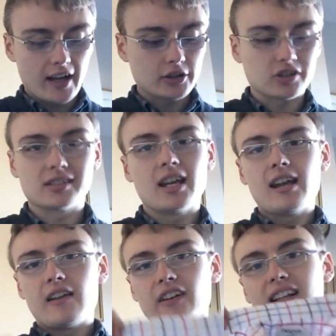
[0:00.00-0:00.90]
I just,
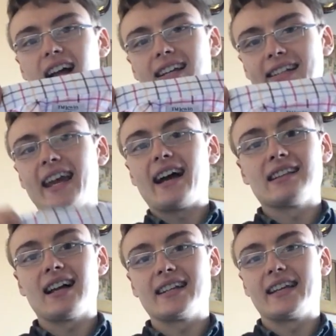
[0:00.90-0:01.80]
if I like it, I
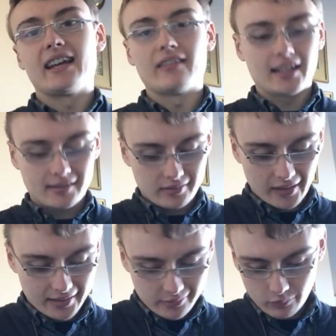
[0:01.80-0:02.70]
like it.
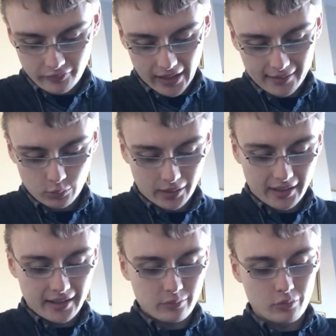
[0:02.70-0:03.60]
That's what
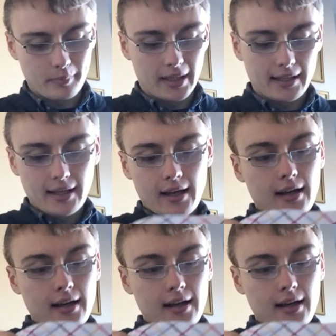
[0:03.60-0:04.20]
it is with me.